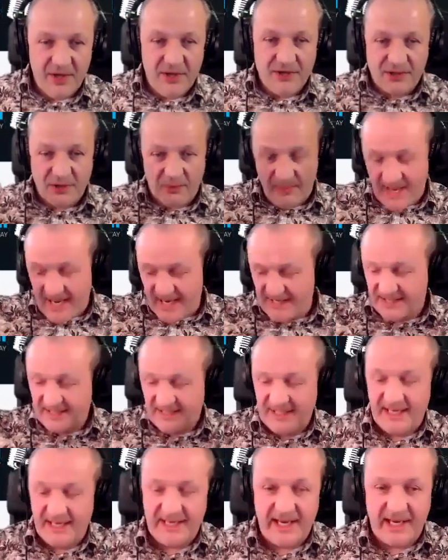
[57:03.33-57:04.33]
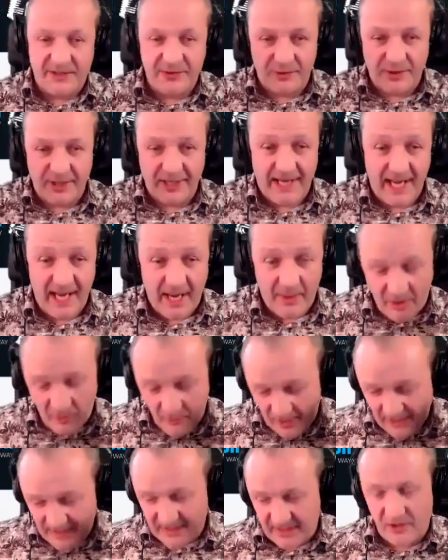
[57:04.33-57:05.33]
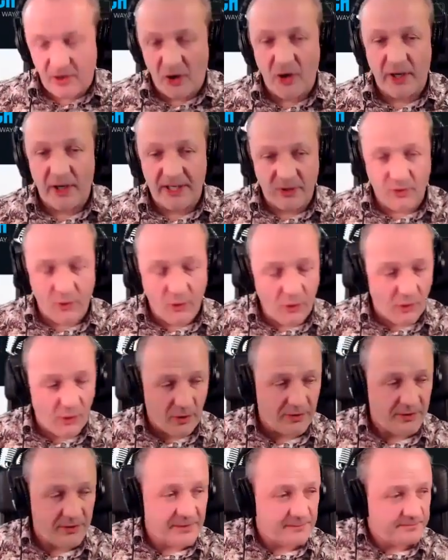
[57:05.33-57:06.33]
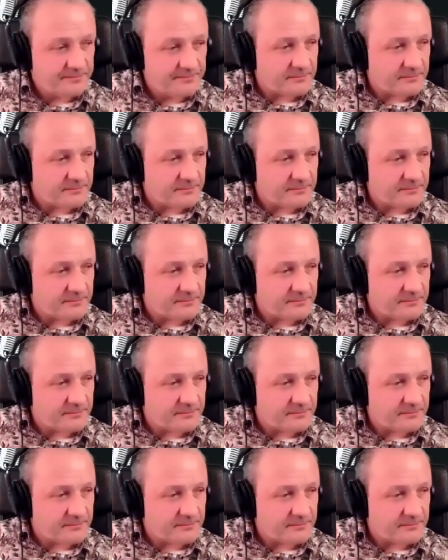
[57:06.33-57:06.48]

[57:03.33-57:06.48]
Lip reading: So basically they took a claim. I went to the High Court.